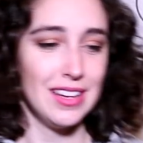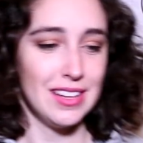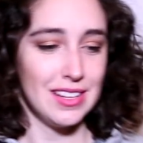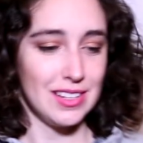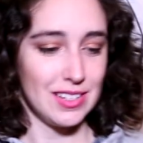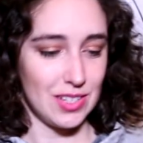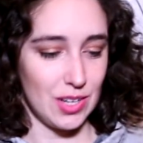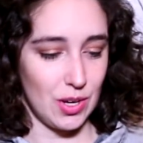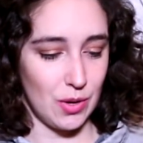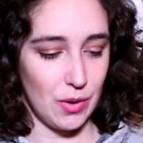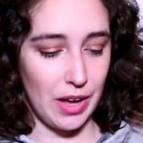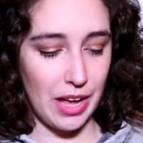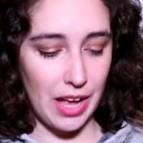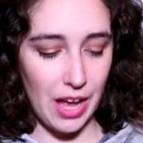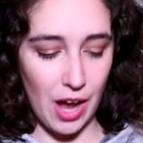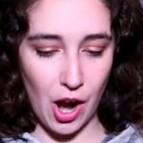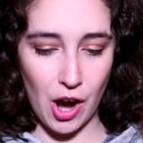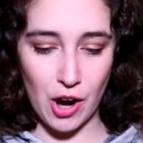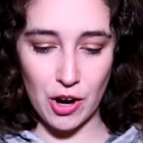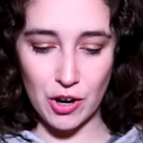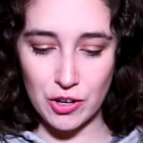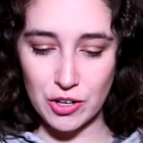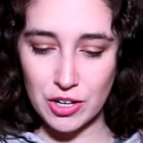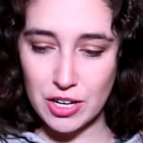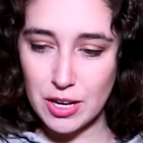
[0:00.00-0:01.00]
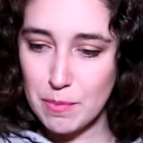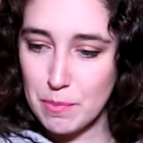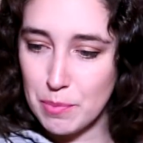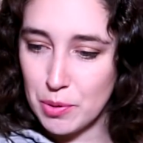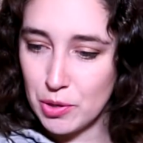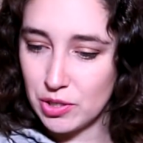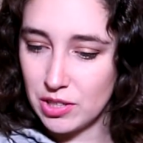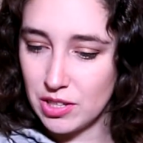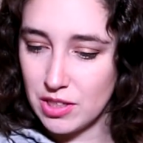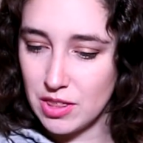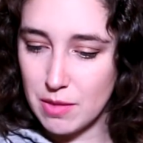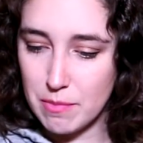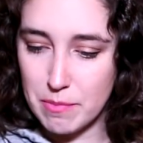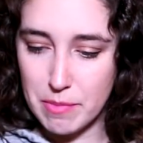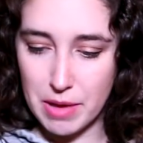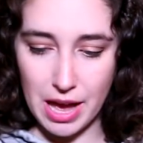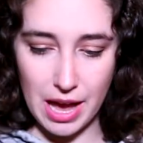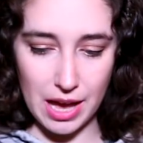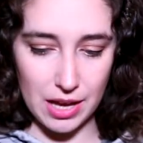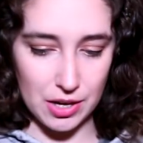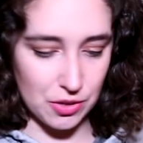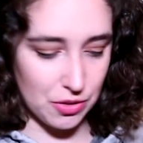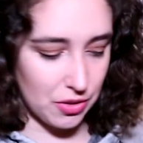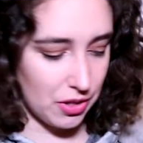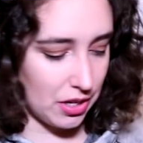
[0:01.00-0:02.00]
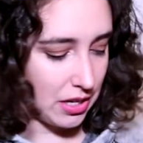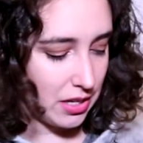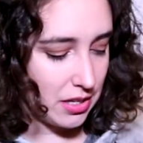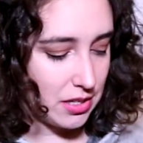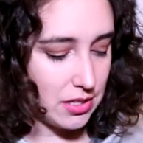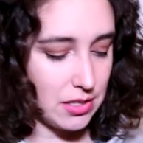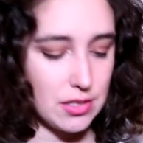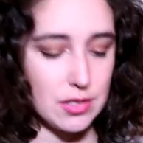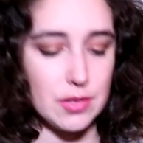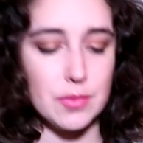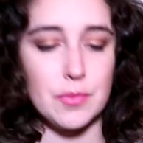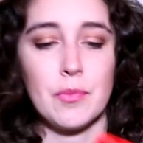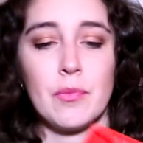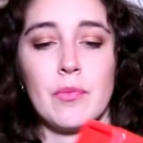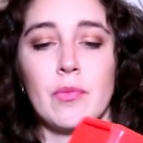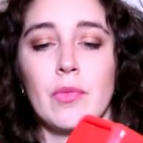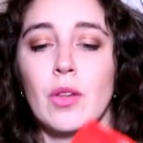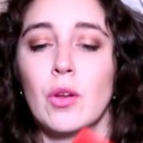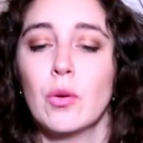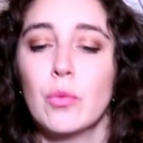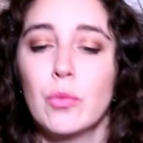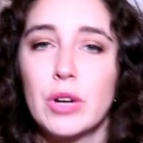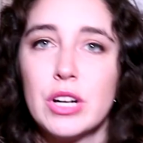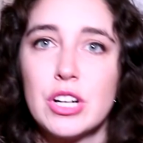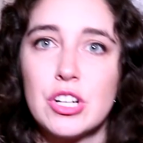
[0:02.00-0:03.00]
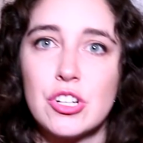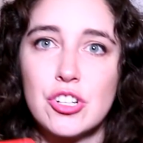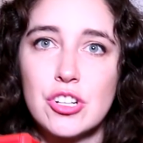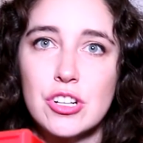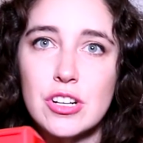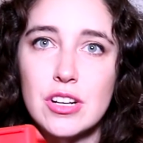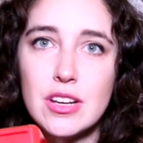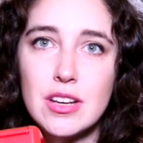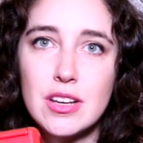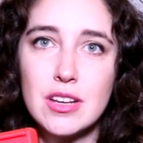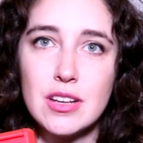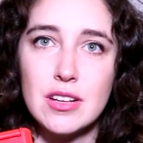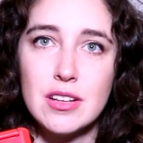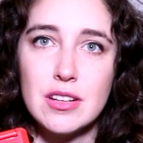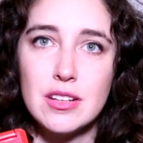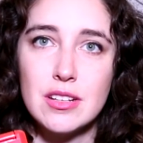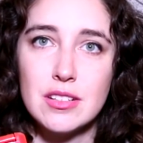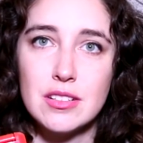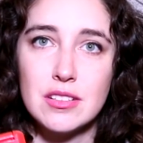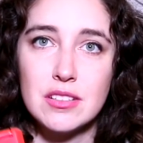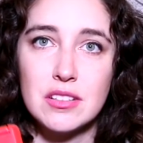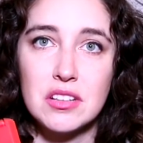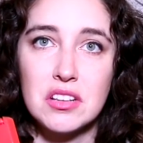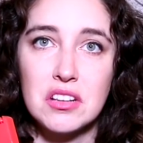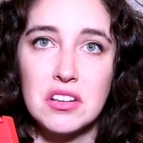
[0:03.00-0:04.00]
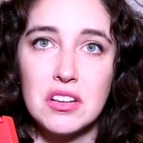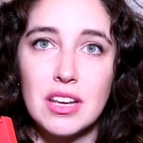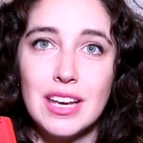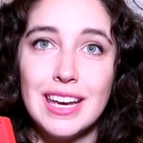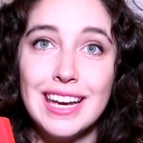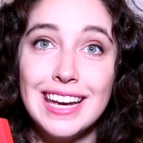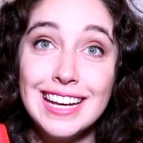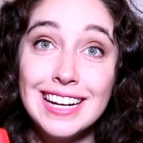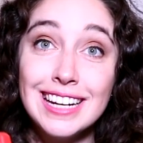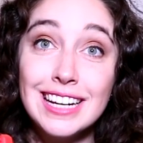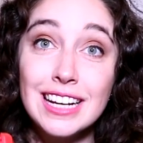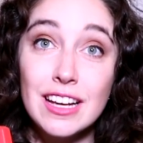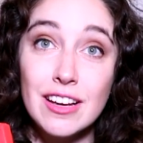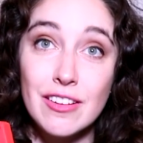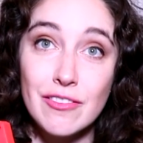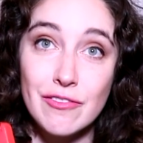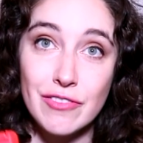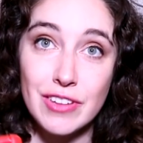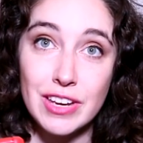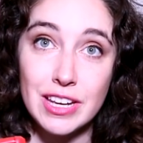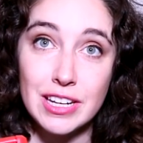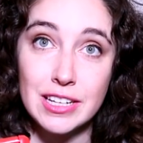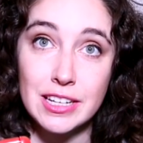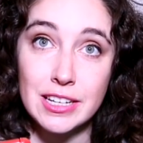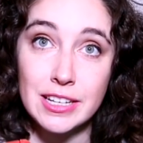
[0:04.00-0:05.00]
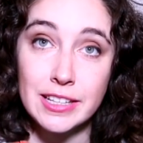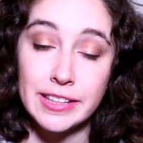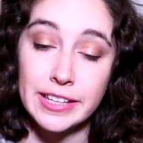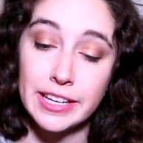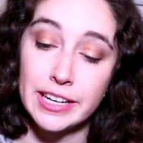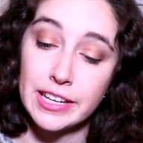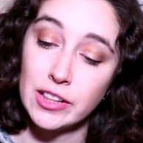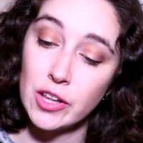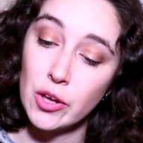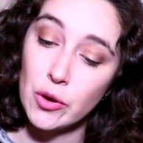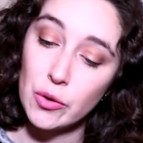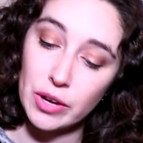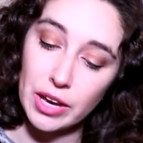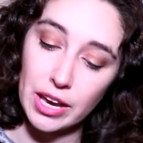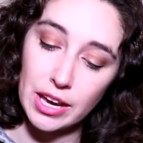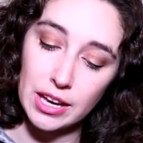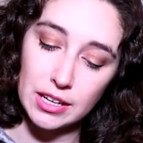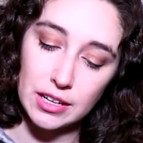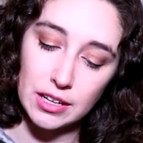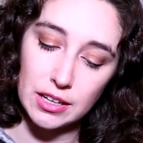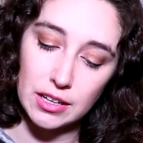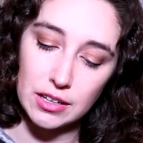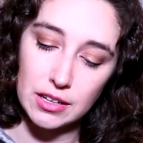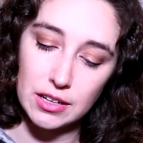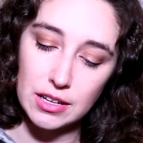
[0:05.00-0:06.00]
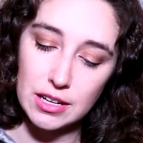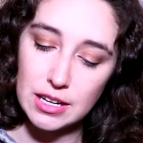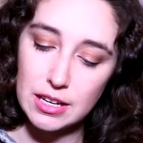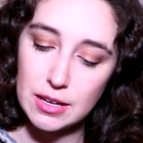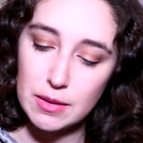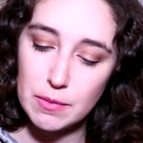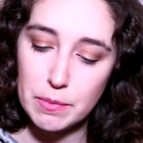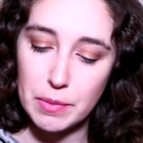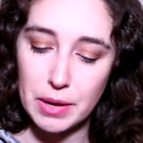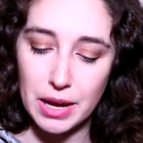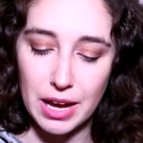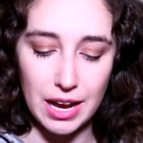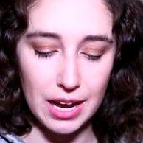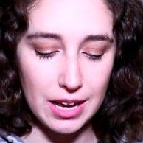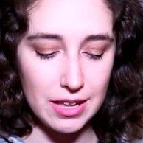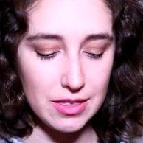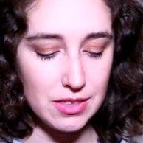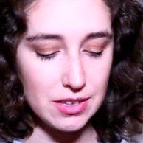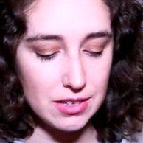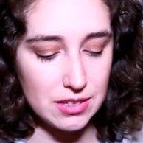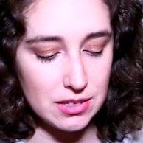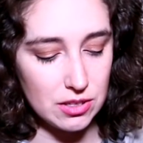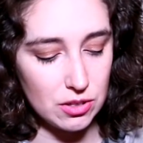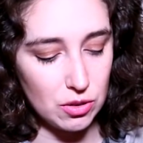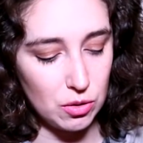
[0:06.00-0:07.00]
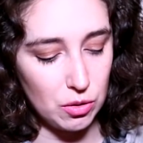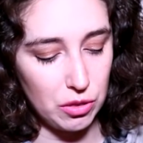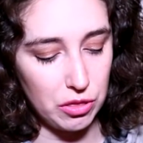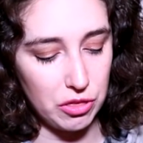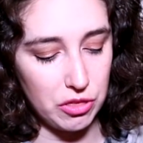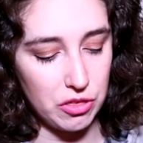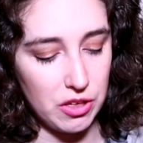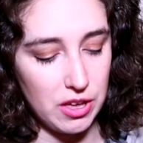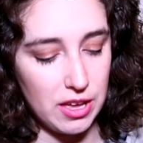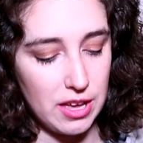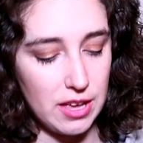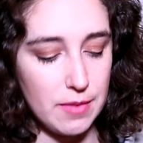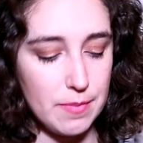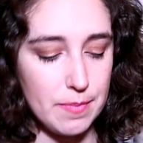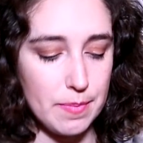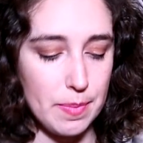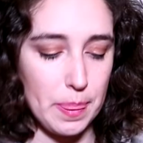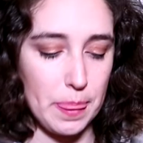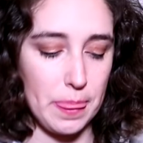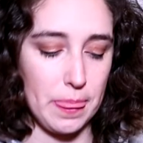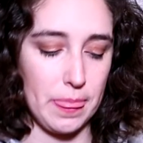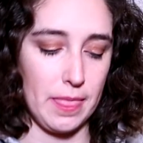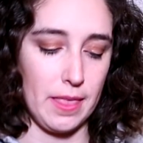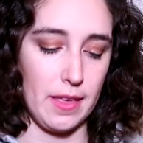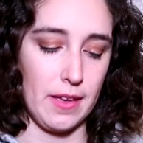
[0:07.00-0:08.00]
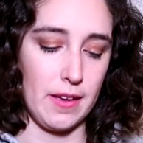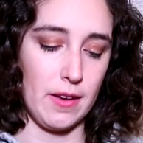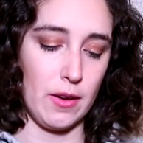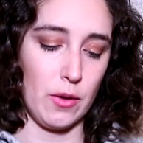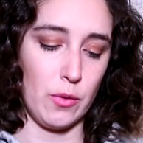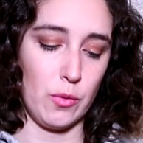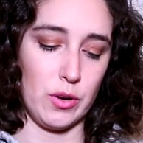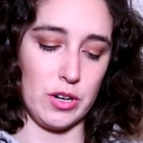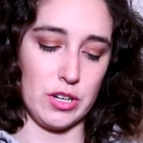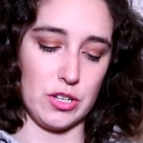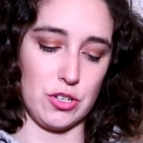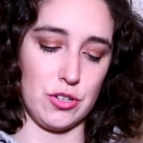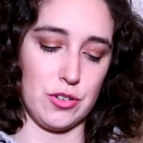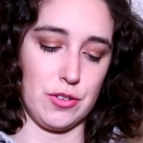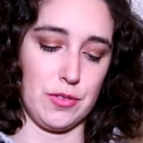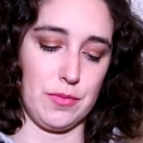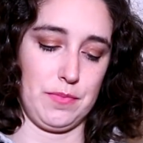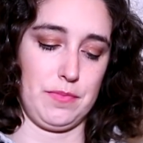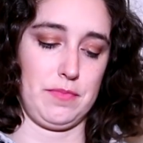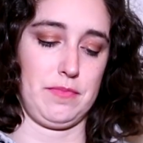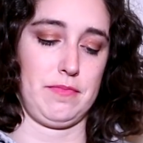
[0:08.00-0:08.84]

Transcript: So I already put in the batteries, which is inconveniently located behind this little thing, which